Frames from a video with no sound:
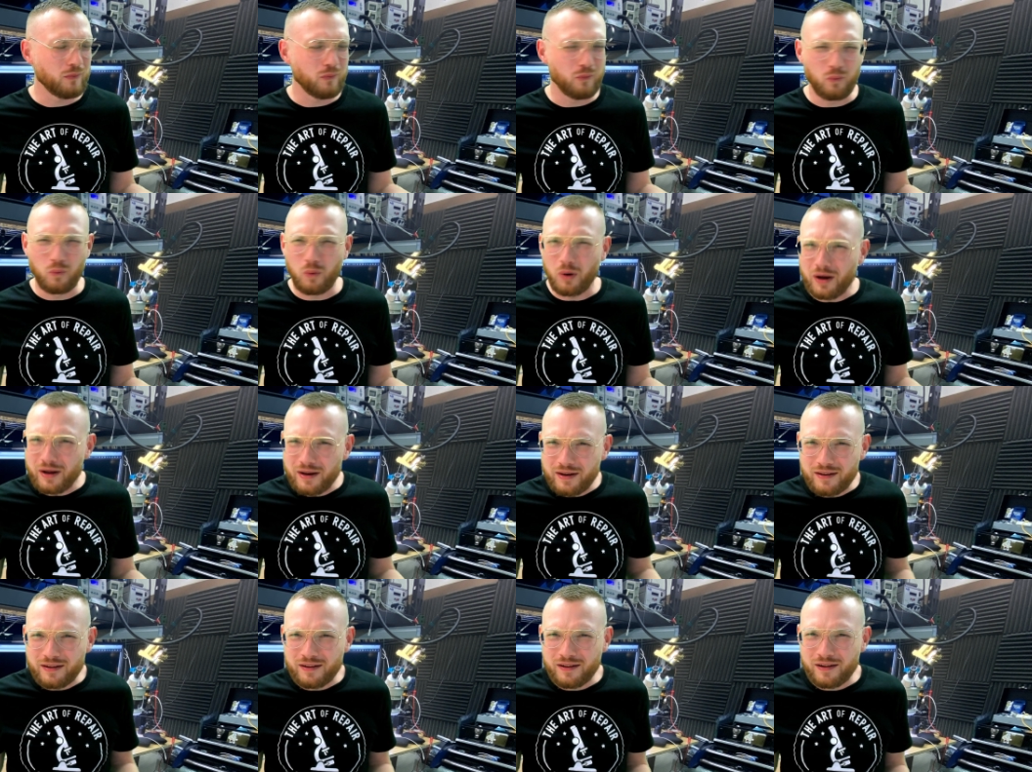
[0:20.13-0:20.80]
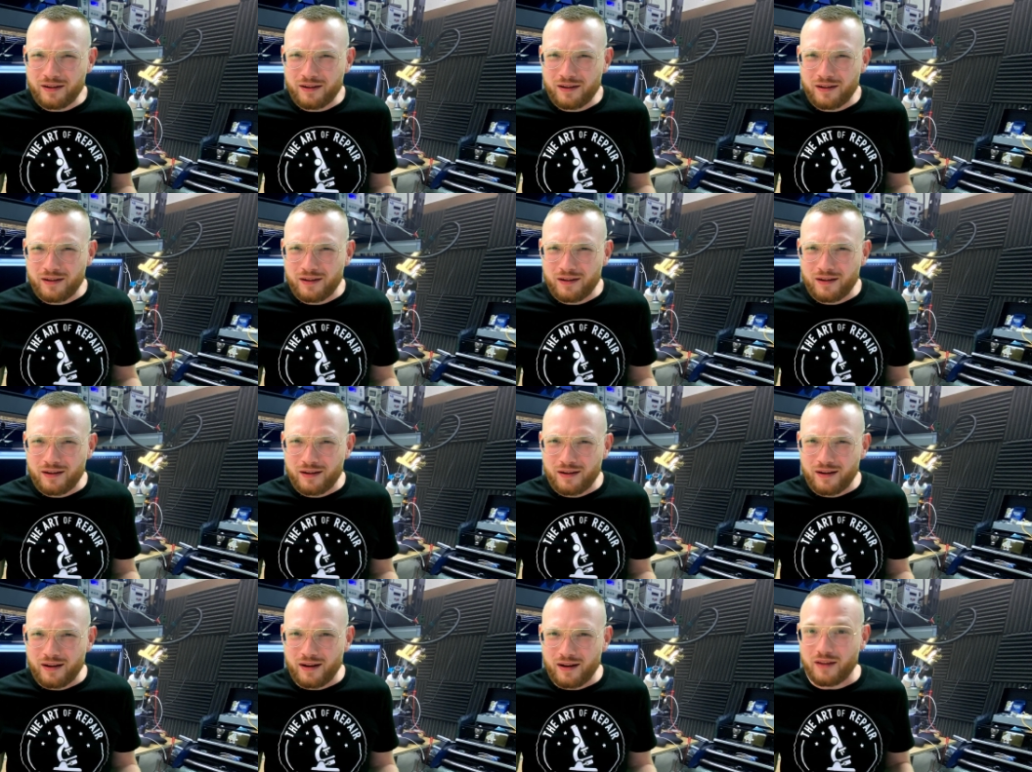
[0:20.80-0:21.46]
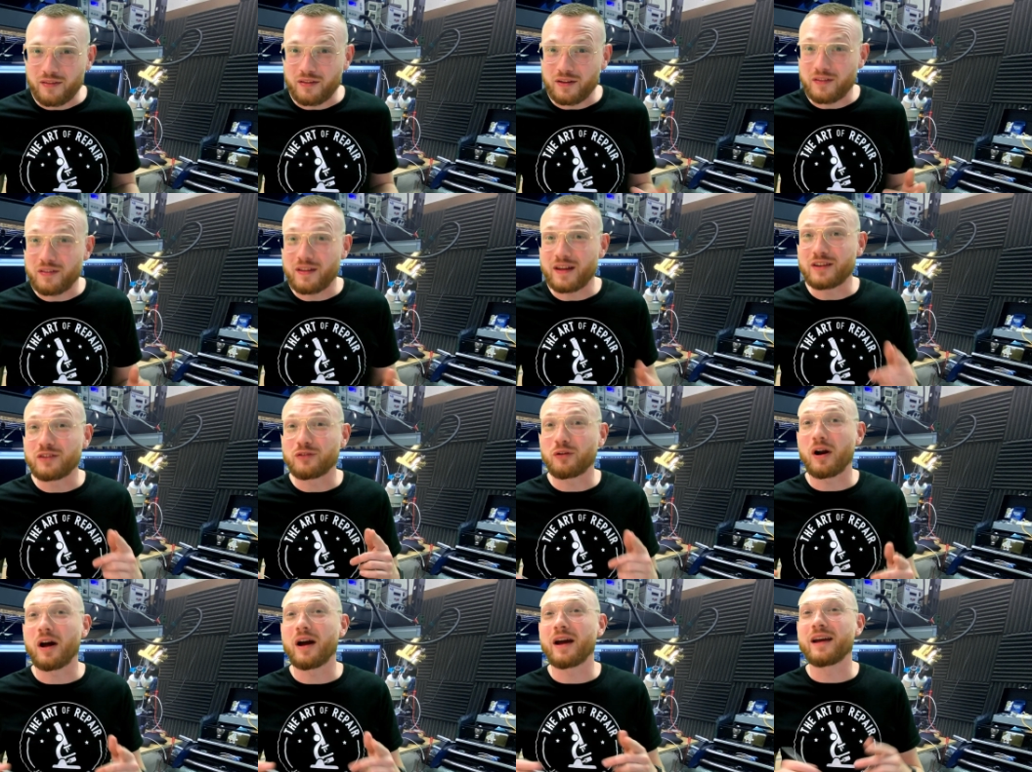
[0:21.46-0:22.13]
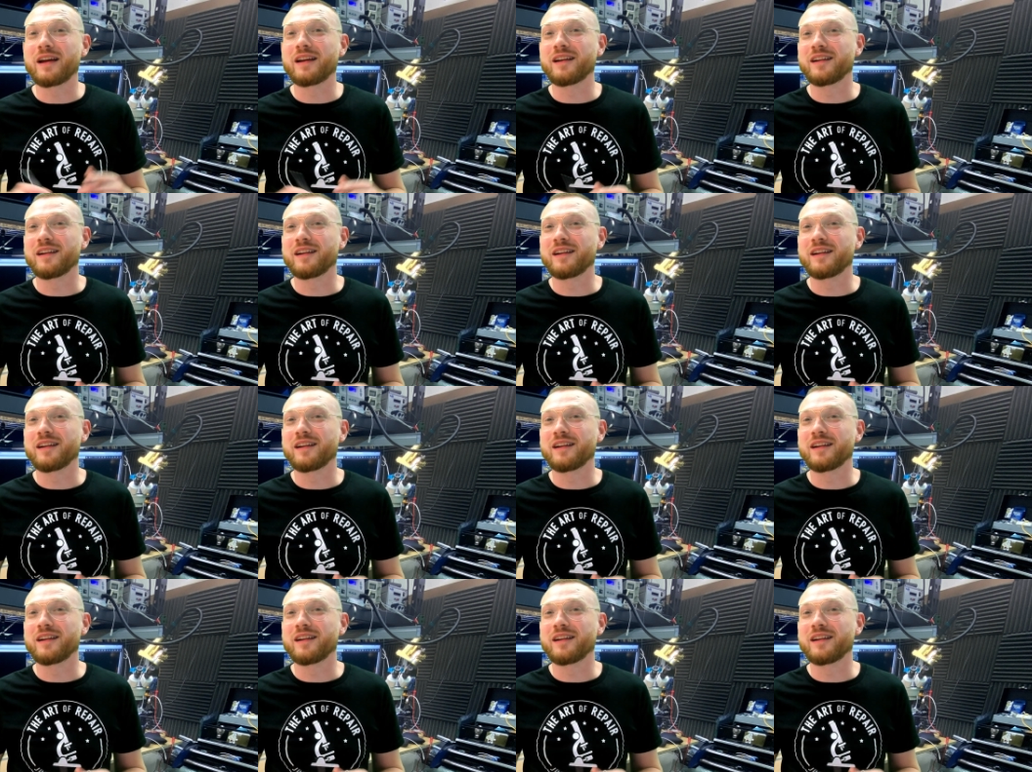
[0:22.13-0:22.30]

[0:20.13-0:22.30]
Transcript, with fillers: what? And then they try it.